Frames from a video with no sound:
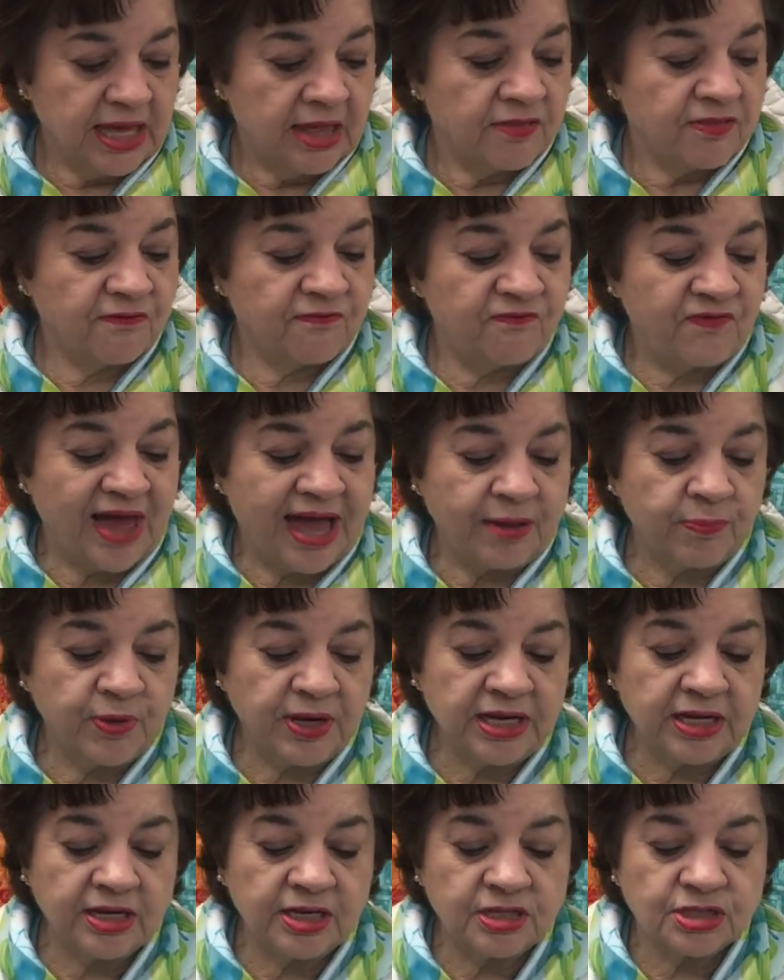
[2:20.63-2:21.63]
The
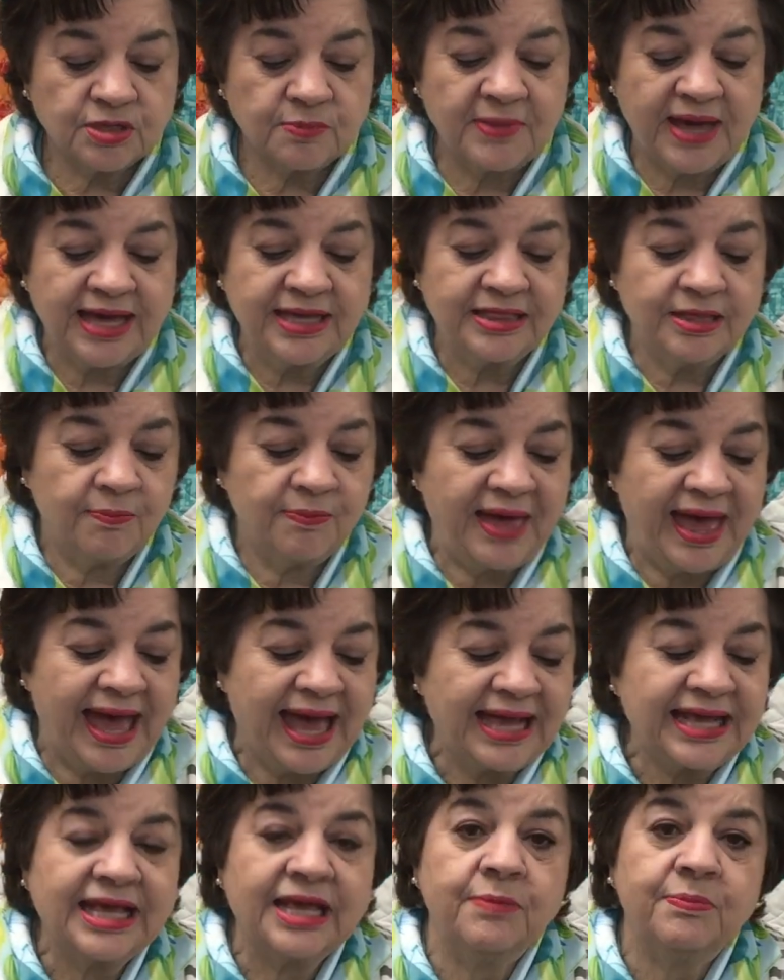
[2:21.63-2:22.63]
fabric to make the
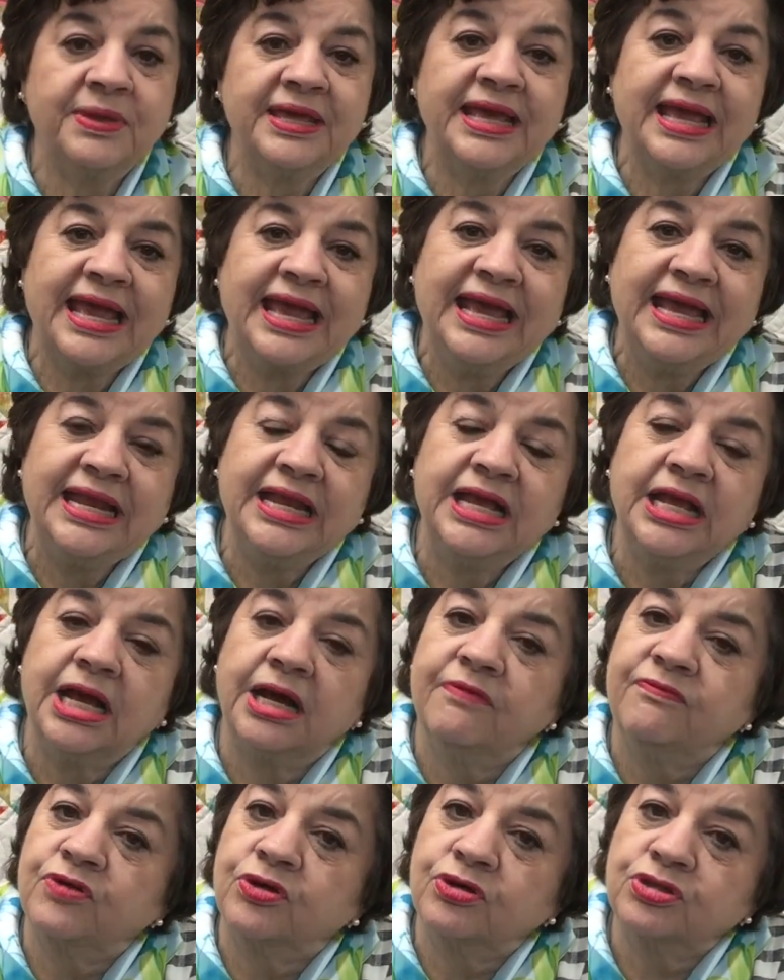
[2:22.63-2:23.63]
bag can be any
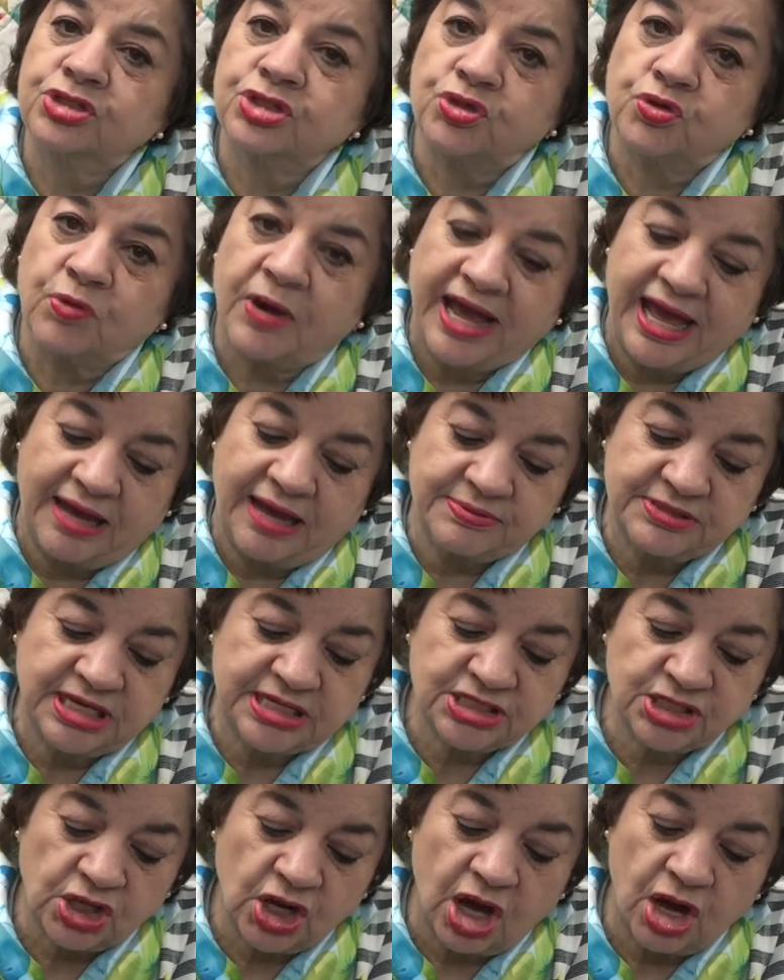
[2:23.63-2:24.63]
of your scraps
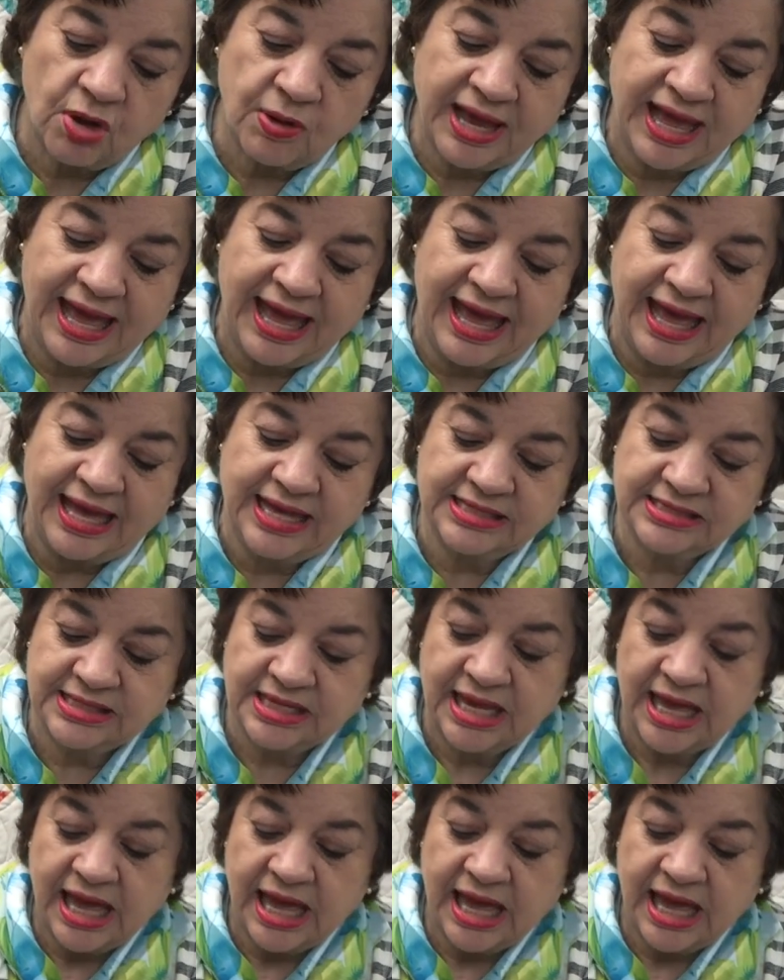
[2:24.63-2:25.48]
as long as